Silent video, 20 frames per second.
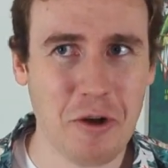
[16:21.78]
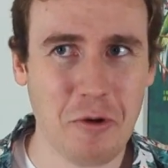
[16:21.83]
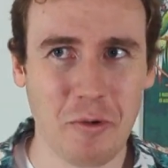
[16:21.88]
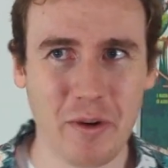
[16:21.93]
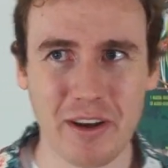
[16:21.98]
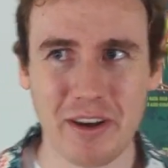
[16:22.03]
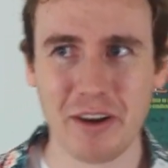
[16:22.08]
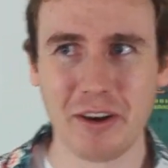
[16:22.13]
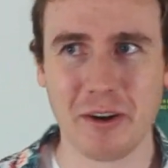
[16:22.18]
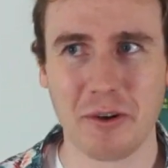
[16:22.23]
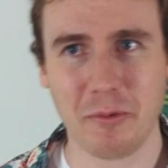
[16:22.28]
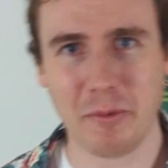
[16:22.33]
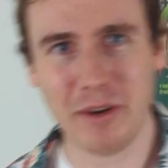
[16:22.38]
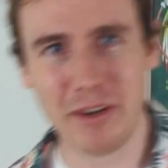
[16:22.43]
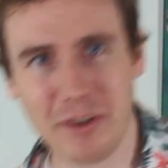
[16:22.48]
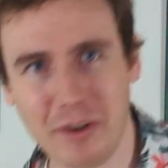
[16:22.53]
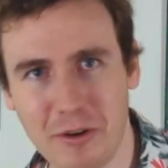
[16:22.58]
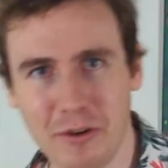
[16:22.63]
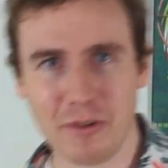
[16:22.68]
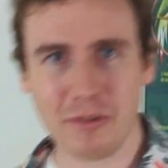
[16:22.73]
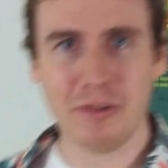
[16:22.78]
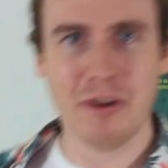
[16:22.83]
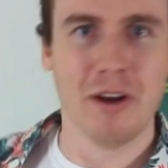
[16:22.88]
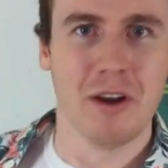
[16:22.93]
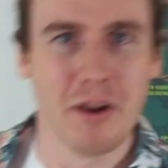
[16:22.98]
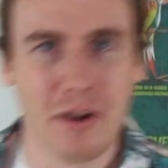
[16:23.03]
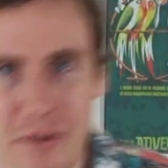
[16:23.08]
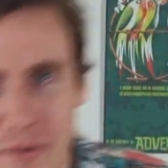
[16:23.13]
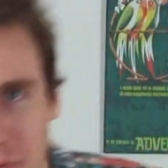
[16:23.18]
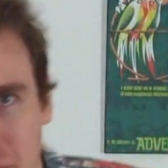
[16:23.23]
When you're
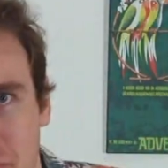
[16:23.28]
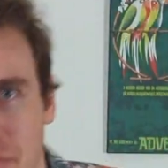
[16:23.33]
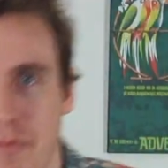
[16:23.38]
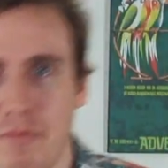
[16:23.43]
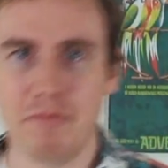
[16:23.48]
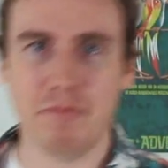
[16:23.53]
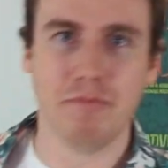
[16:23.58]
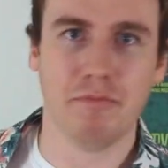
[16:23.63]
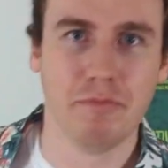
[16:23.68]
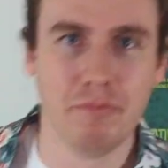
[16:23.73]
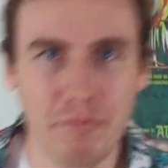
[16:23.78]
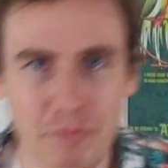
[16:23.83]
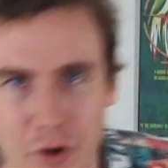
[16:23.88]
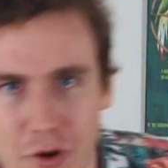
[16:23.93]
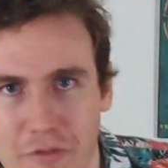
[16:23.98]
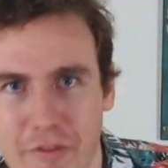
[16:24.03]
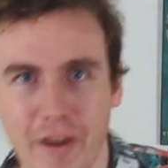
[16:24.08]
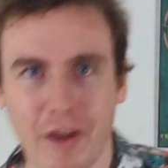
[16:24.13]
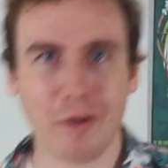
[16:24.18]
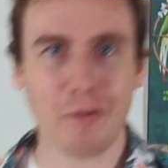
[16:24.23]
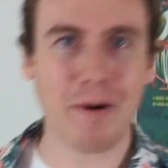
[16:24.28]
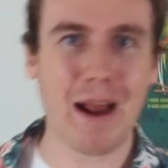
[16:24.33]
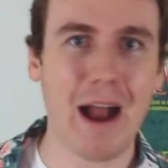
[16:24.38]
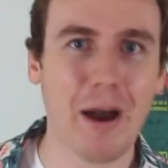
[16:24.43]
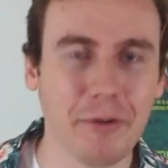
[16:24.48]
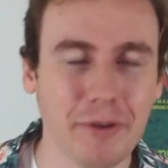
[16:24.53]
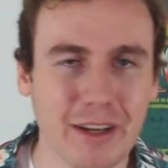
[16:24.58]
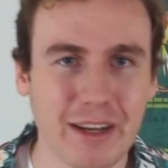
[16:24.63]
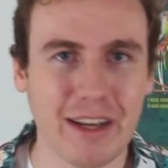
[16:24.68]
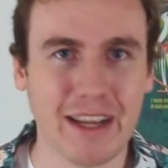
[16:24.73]
moving
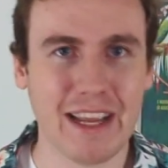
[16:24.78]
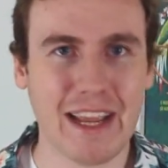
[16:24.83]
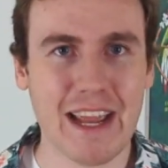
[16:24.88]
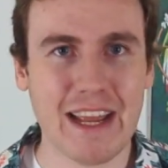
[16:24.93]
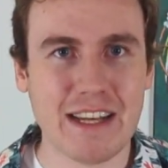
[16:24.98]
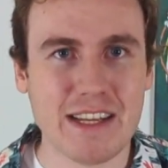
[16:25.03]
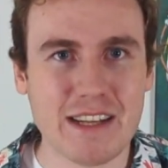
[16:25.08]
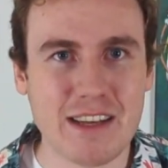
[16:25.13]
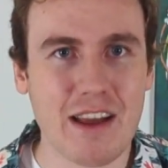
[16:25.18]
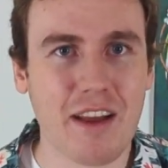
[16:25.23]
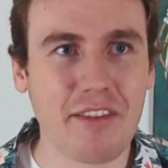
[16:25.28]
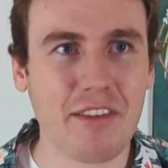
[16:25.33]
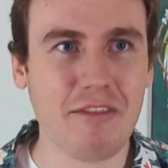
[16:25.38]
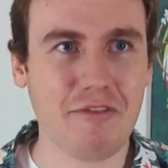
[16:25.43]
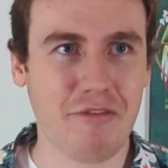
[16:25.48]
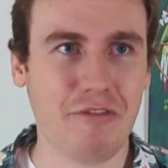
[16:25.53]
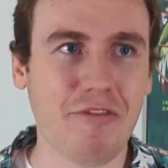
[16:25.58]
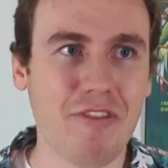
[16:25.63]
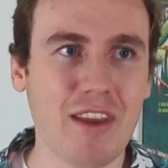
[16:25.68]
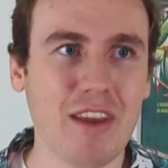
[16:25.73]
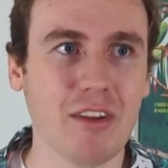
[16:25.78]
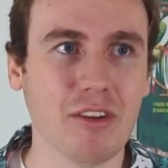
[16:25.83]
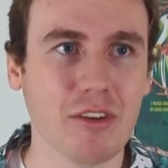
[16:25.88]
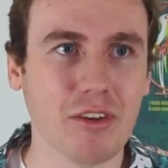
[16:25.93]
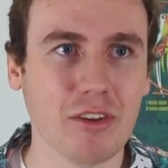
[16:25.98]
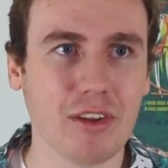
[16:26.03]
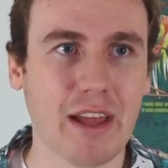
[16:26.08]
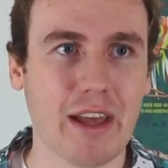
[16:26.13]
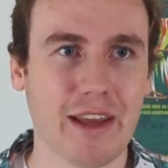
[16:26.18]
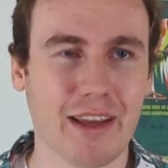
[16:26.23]
around in it, it doesn't
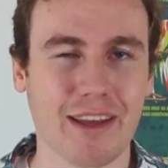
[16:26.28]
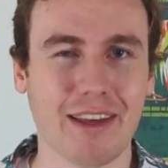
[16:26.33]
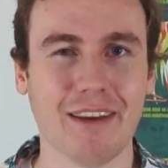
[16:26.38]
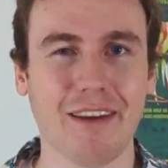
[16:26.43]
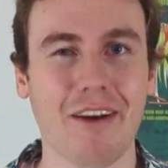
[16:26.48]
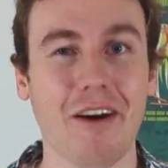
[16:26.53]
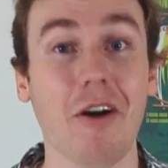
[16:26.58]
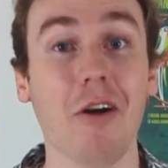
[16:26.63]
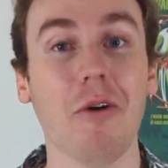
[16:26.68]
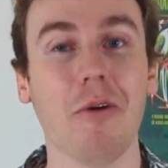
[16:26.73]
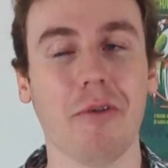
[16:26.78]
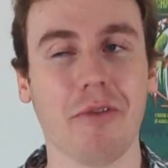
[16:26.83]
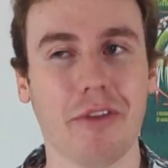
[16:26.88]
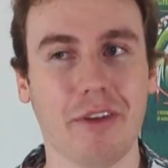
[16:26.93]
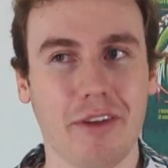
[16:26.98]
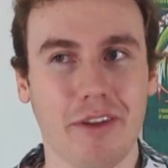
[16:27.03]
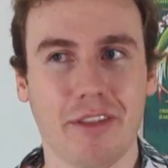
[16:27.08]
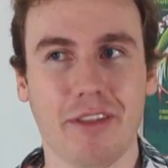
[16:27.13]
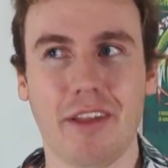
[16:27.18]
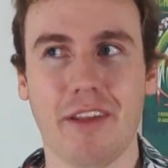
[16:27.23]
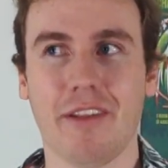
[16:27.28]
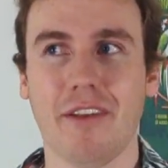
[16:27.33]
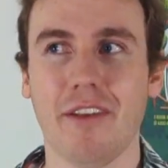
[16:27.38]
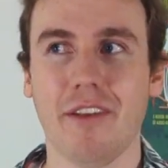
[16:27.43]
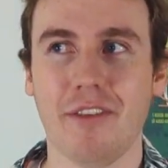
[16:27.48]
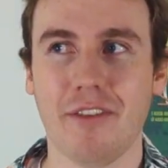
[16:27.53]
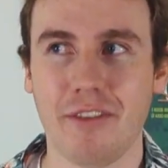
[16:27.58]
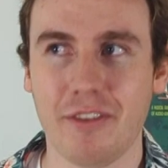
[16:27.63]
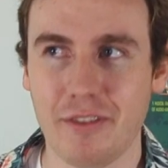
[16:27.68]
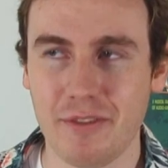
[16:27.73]
feel like, this
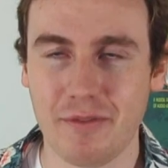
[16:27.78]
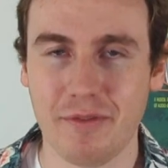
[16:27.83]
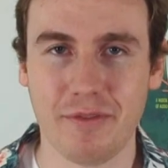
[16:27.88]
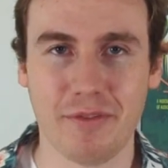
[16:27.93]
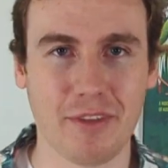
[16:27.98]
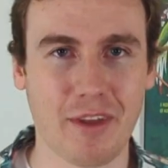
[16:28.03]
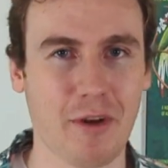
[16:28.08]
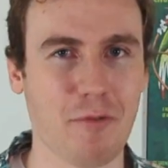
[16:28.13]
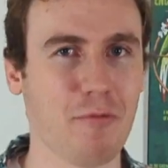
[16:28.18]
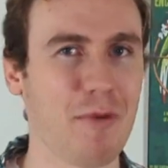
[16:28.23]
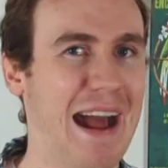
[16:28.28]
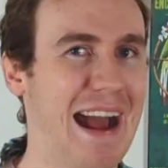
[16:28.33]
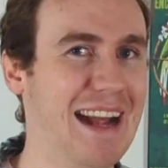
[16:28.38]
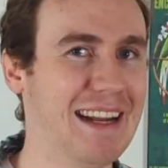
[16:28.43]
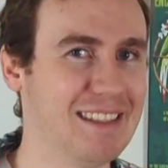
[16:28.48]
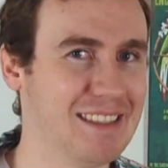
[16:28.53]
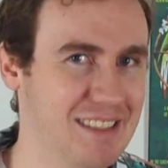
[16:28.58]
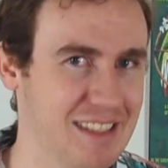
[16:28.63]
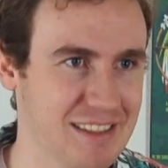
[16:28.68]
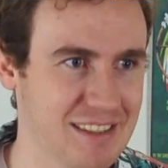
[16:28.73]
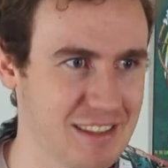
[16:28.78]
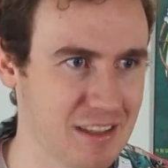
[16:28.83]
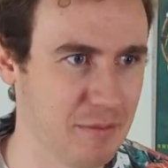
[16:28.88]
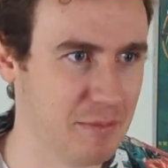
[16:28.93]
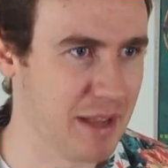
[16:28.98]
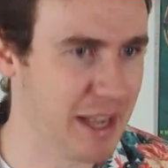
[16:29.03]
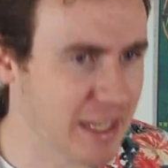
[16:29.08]
is a ride system.